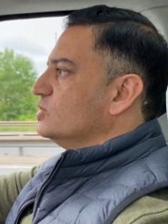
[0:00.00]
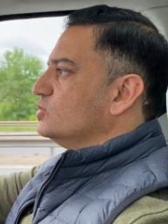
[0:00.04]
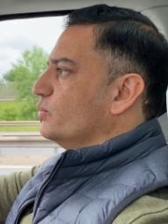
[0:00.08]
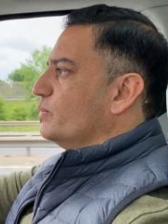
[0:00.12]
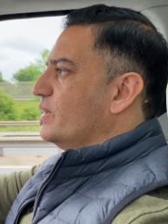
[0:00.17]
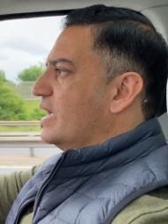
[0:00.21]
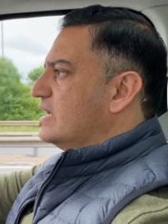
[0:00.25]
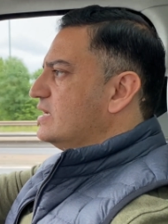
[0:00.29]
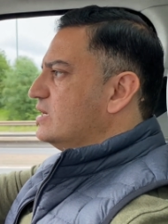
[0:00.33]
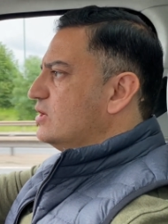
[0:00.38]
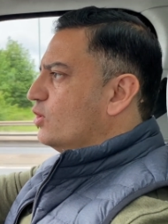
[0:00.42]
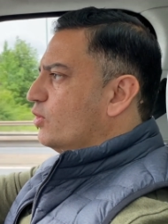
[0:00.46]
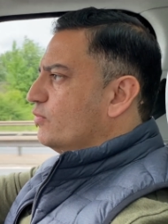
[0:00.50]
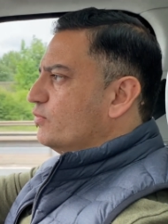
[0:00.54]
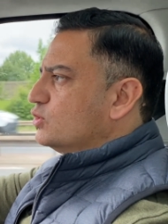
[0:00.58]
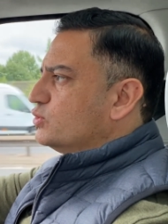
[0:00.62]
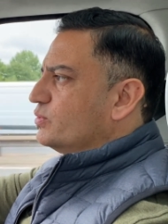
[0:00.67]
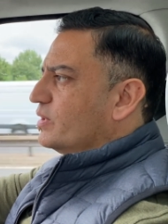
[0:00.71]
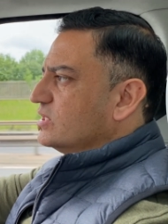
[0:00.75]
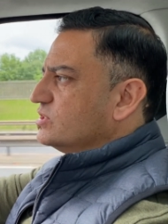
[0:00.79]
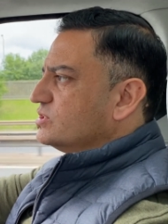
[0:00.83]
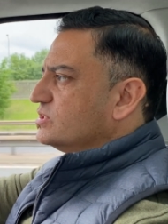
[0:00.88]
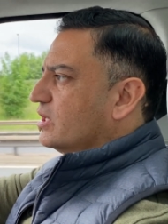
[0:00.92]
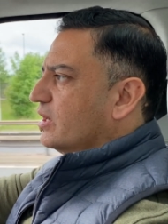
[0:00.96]
So we're heading over
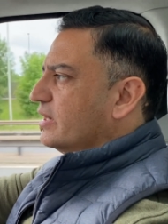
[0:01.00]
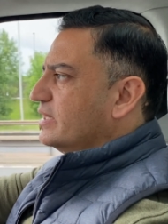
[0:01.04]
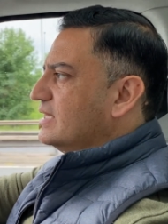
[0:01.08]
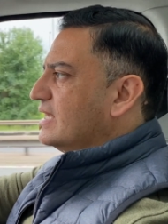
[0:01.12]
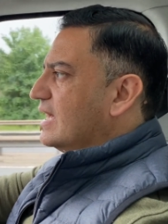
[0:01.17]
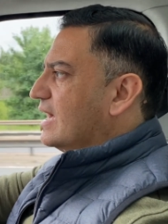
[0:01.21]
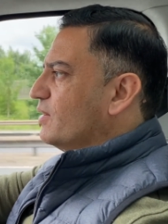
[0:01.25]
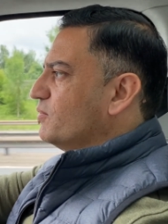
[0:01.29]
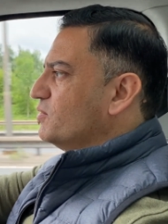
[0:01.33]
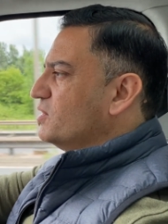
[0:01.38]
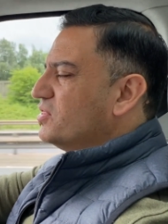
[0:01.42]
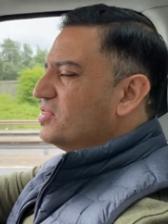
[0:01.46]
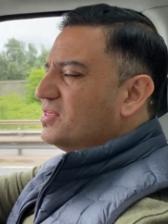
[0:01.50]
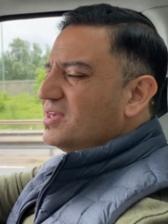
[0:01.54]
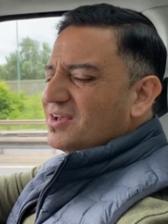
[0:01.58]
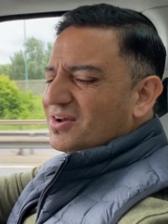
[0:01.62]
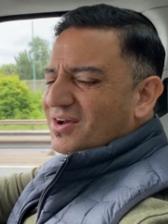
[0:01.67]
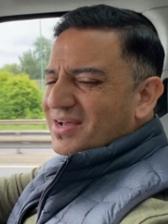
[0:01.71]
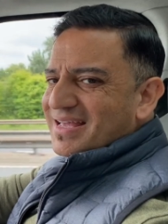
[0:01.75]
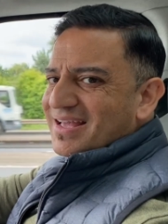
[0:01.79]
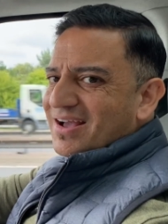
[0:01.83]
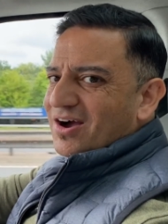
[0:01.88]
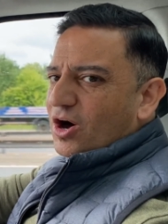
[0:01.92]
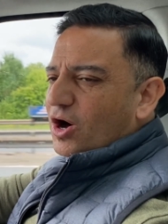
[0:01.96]
to our site now, and the
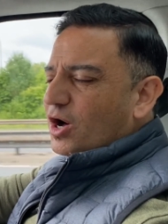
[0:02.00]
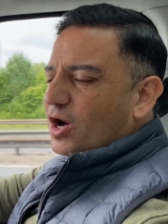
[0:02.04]
thing I get